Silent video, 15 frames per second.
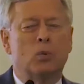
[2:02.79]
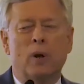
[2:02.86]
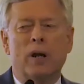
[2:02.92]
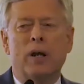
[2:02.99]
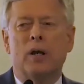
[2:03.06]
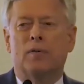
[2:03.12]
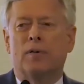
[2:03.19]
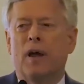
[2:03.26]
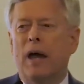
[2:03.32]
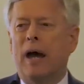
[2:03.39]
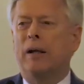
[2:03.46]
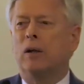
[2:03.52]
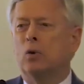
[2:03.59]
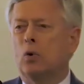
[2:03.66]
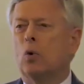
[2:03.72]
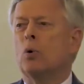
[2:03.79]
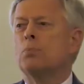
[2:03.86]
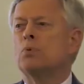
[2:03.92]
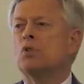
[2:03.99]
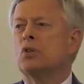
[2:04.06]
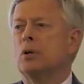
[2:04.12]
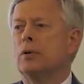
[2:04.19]
we have had
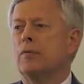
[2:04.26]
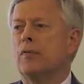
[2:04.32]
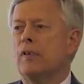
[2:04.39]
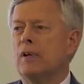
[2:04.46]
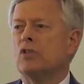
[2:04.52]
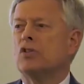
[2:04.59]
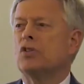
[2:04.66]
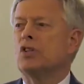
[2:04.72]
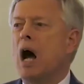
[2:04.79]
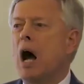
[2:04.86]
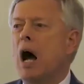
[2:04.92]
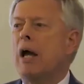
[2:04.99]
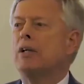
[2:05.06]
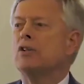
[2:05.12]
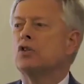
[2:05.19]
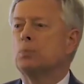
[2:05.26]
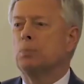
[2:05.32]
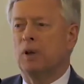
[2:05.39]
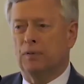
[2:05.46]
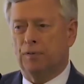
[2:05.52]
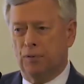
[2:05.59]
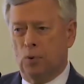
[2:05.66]
groups of this size
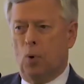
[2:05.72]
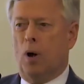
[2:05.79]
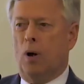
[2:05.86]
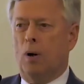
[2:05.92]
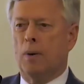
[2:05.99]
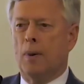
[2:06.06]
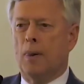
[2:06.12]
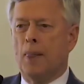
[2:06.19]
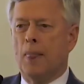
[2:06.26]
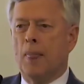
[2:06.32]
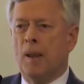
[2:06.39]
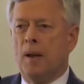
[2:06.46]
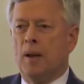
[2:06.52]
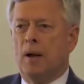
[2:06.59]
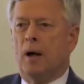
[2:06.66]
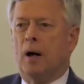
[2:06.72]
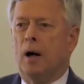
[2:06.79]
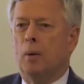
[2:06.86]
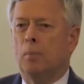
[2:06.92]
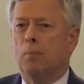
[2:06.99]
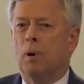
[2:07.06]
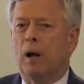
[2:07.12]
before.
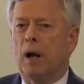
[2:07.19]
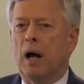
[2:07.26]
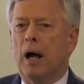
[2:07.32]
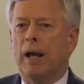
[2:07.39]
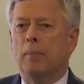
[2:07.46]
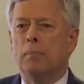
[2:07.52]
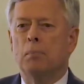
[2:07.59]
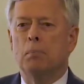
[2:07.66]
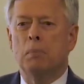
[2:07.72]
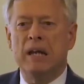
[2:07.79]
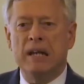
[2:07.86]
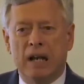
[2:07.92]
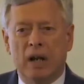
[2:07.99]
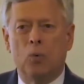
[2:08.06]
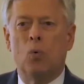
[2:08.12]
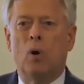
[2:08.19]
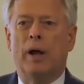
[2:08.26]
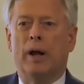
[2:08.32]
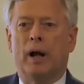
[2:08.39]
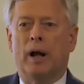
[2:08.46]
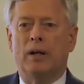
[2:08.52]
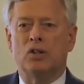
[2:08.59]
But I mean it
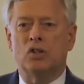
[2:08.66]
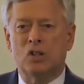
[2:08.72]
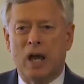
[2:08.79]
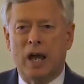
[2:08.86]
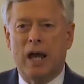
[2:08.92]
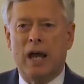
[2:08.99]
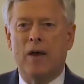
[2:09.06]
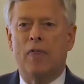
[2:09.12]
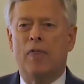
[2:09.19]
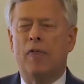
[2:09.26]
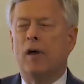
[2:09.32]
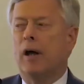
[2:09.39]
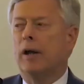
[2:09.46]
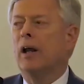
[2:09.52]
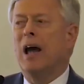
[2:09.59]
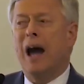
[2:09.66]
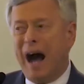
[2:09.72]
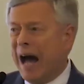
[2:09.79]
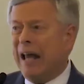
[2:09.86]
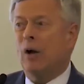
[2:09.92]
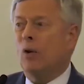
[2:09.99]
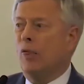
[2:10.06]
when I say that
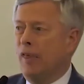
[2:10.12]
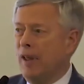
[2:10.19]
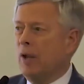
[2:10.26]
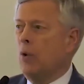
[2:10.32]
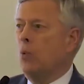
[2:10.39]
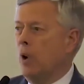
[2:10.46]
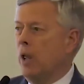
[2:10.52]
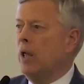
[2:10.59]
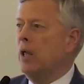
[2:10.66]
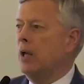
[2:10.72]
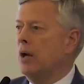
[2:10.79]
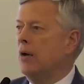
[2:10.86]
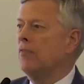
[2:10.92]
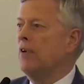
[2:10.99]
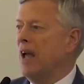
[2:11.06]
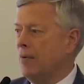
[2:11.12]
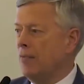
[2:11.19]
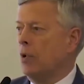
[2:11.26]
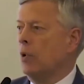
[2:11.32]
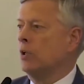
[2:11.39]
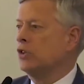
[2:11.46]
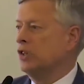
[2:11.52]
I don't think we have
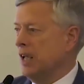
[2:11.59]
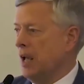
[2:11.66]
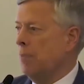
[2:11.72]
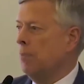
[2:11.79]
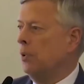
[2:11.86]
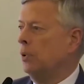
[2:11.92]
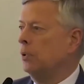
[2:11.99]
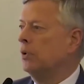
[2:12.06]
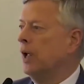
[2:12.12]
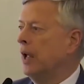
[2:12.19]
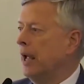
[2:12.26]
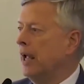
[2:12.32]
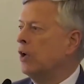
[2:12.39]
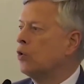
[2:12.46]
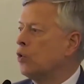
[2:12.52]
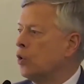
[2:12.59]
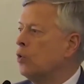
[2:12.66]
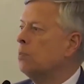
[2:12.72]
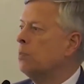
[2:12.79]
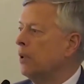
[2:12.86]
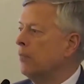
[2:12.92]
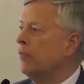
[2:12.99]
ever assembled a
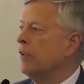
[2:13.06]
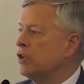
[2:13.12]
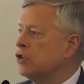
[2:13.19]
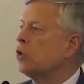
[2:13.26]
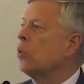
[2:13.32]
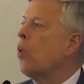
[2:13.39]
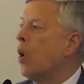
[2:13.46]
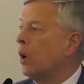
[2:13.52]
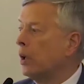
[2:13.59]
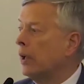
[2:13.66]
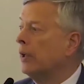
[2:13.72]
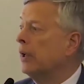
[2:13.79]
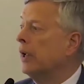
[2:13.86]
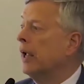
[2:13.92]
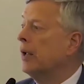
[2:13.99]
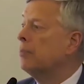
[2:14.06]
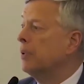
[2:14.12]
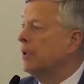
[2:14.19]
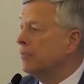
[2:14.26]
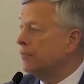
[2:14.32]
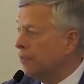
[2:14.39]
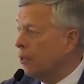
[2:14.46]
group of this quality
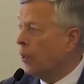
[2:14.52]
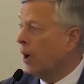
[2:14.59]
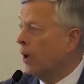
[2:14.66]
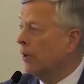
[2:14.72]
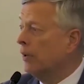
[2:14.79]
before.